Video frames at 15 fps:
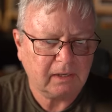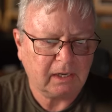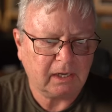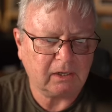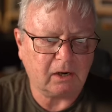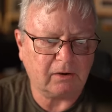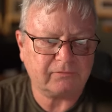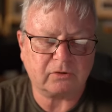
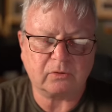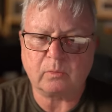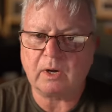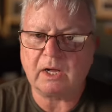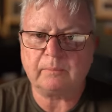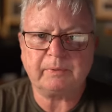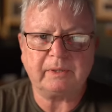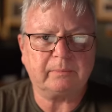And after a
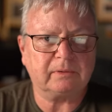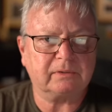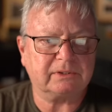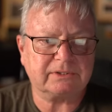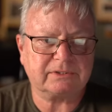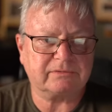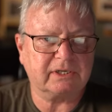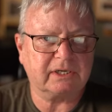while, people
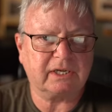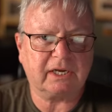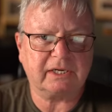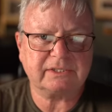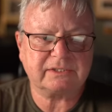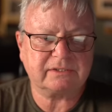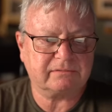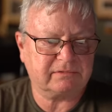just
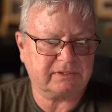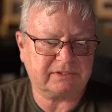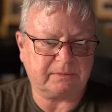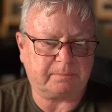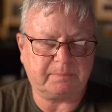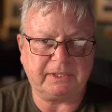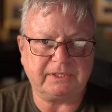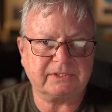realized there's a
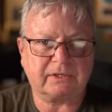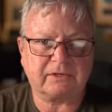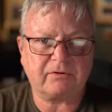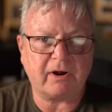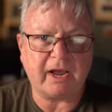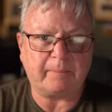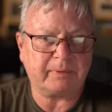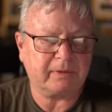piece of
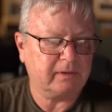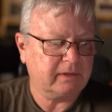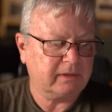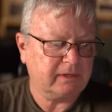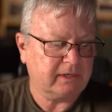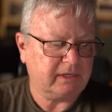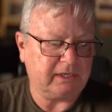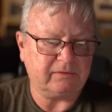crap.
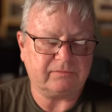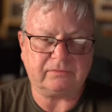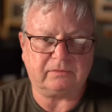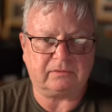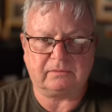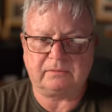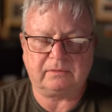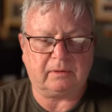Even,
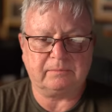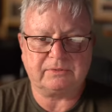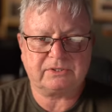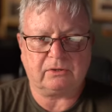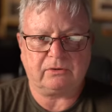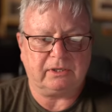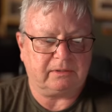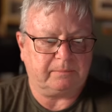I'm
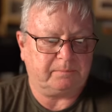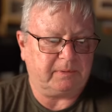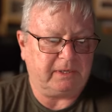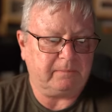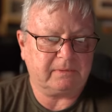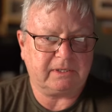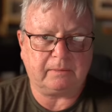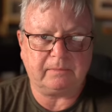sorry, the B
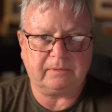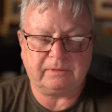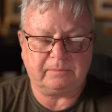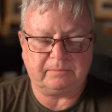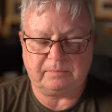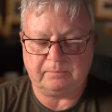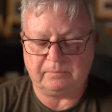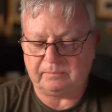M W, the
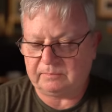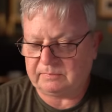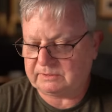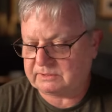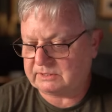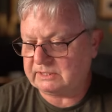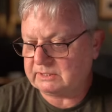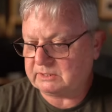
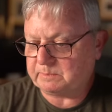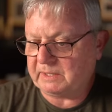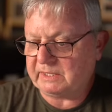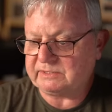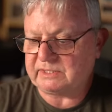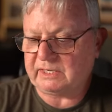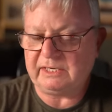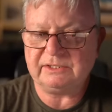
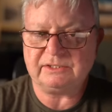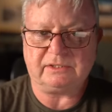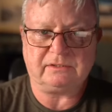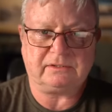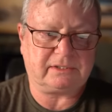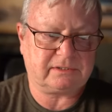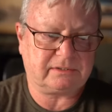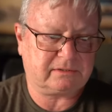Mercedes-Benz engine
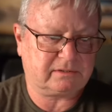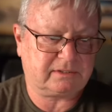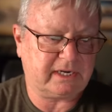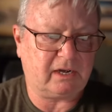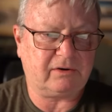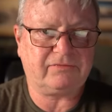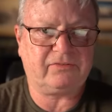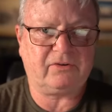doesn't
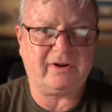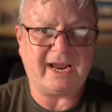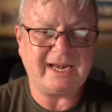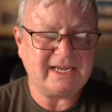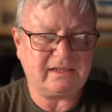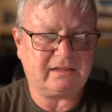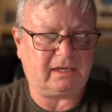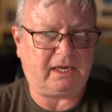count for
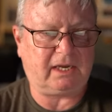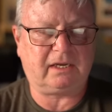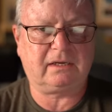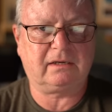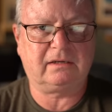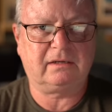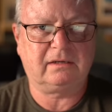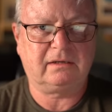anything.
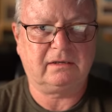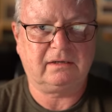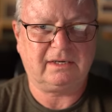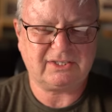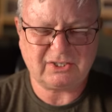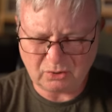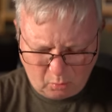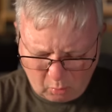
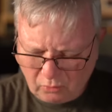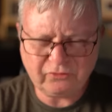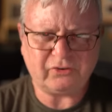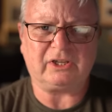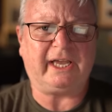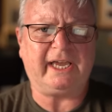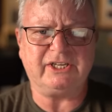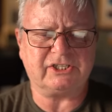It's an
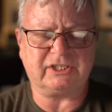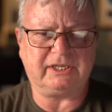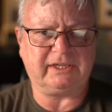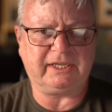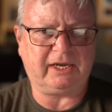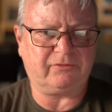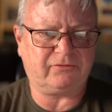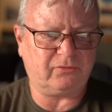awful engine in
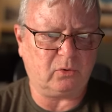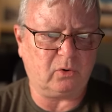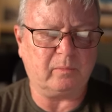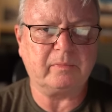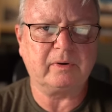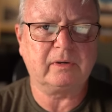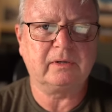that form.